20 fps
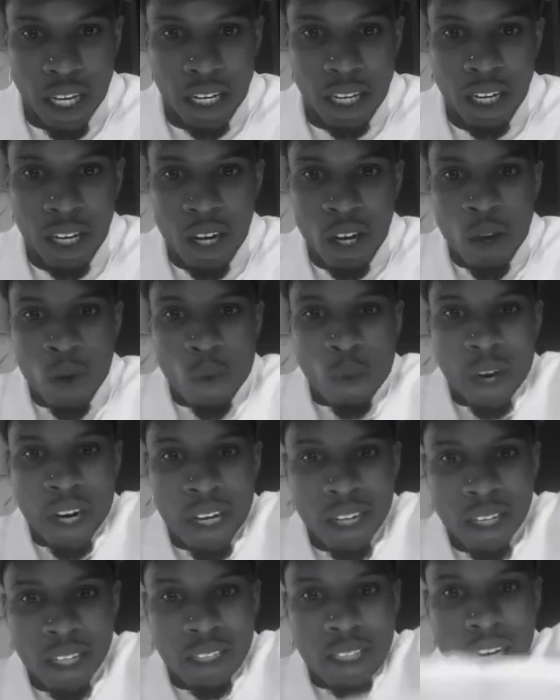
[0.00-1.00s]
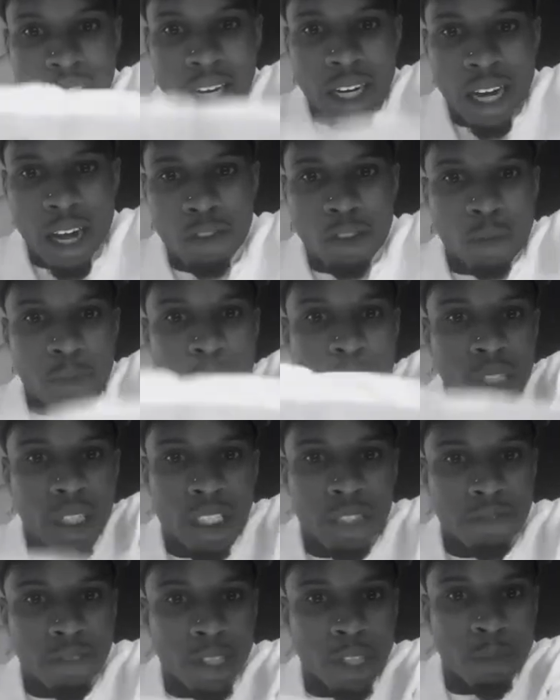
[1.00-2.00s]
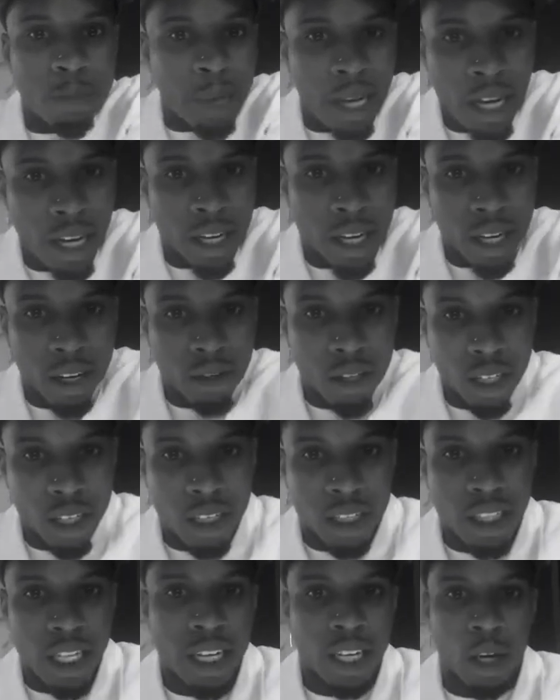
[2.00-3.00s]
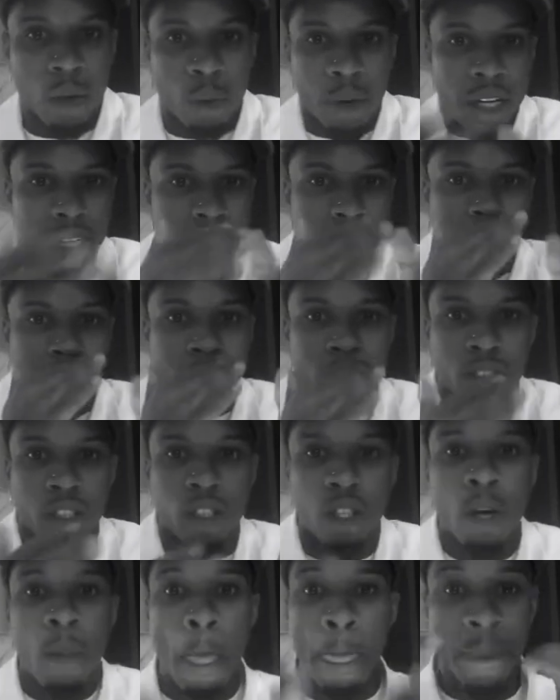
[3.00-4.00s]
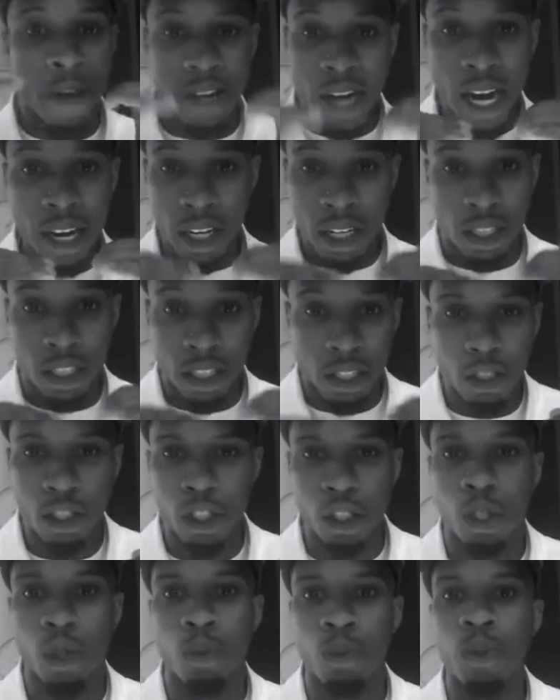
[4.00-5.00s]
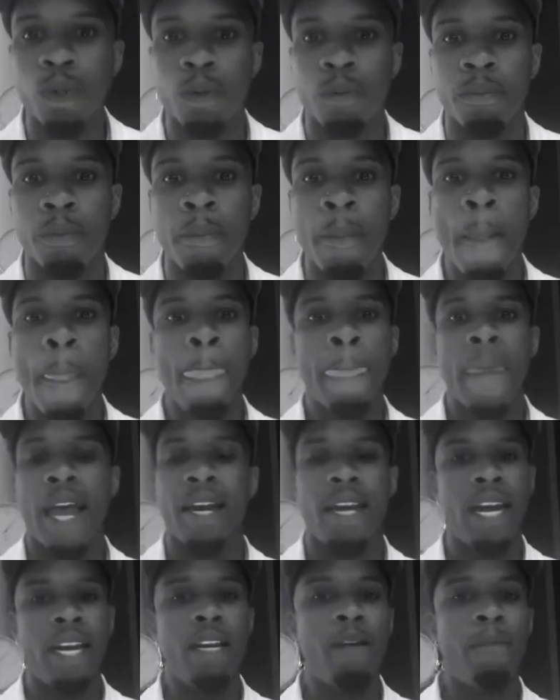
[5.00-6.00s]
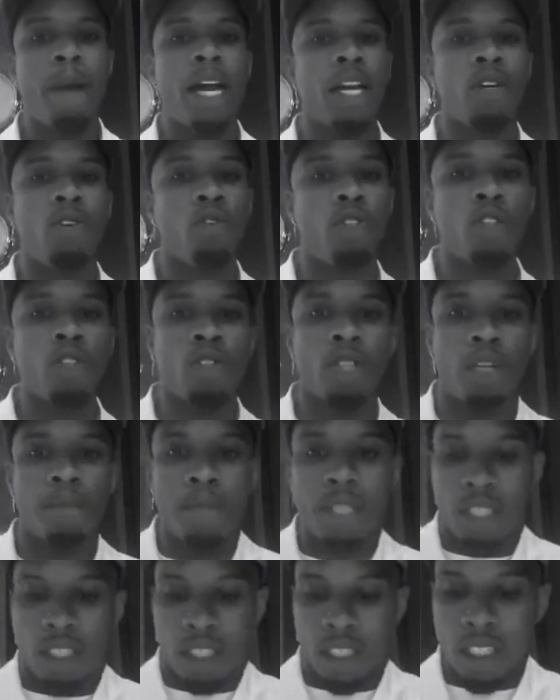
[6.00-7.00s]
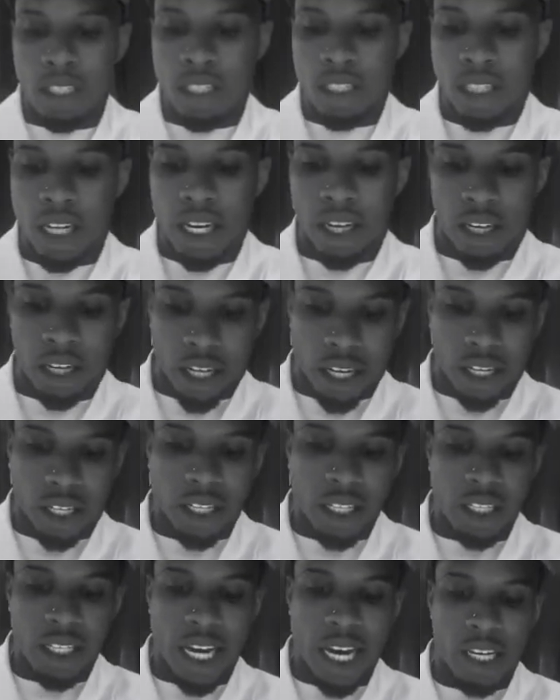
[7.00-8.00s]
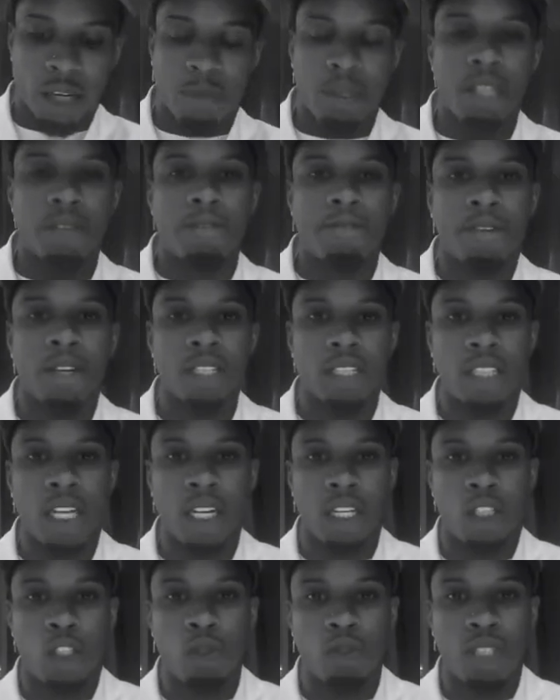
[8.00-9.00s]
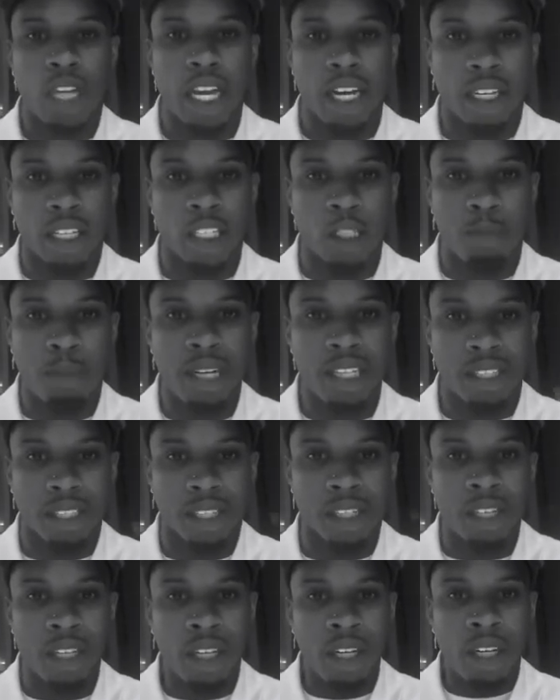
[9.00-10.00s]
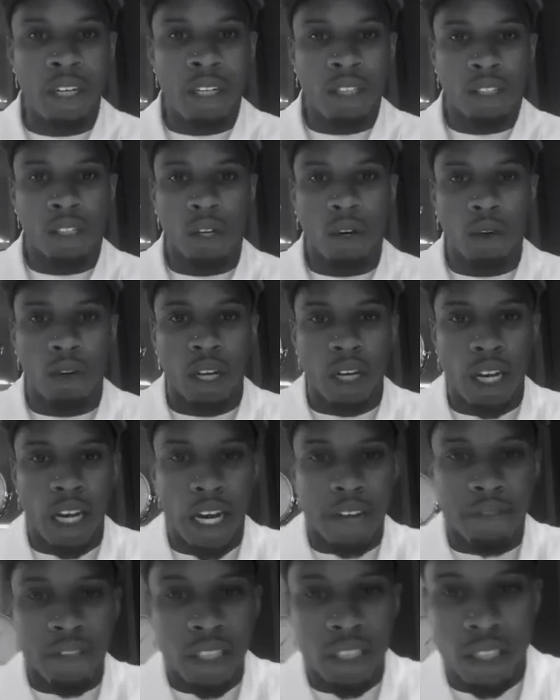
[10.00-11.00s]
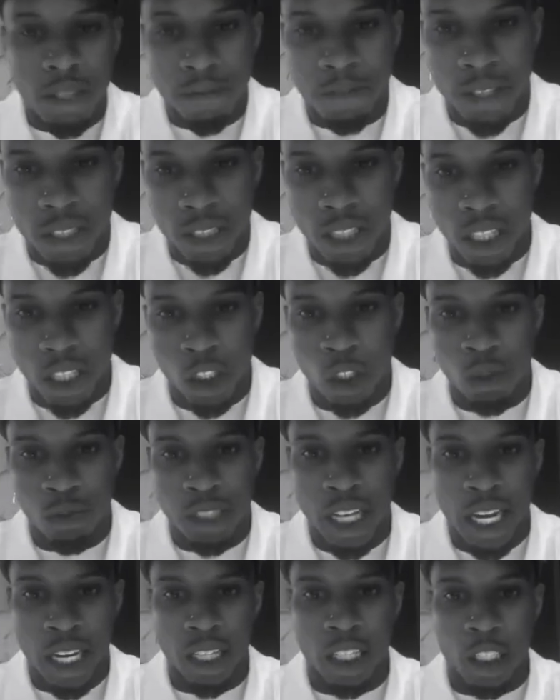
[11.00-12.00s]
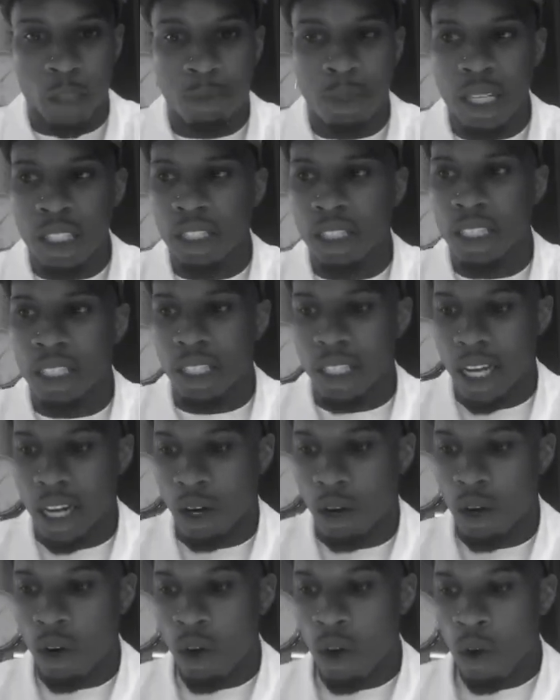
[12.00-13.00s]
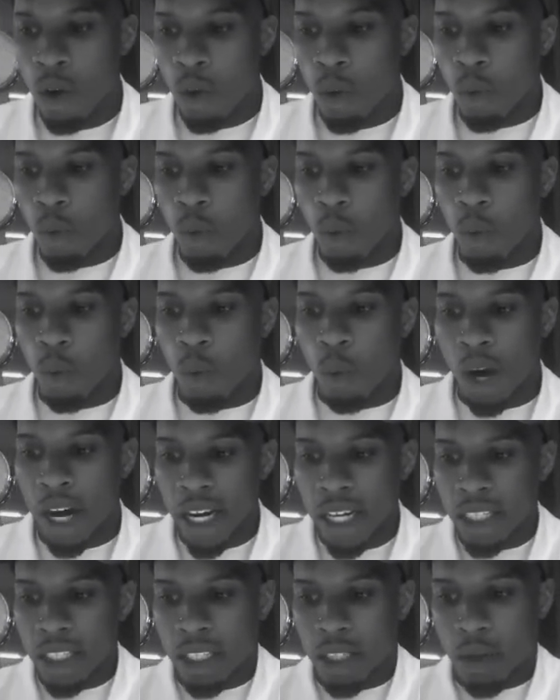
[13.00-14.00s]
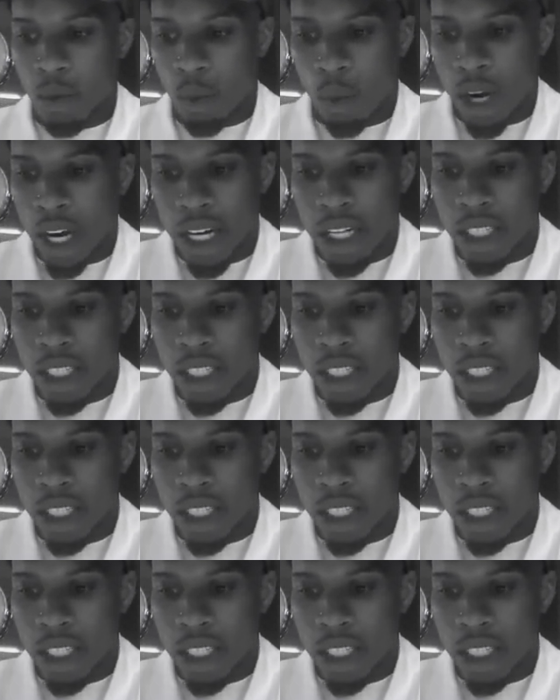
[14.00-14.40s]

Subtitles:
on, like, where are they taking out the bullets for the pan? I don't understand. Like, where's the surgical? You're not in the surgical room. And anybody who knows, I mean, this is like, it clearly had to be the first day that you've taken this picture. So if this is the first day that you've taken this picture, it's like, where's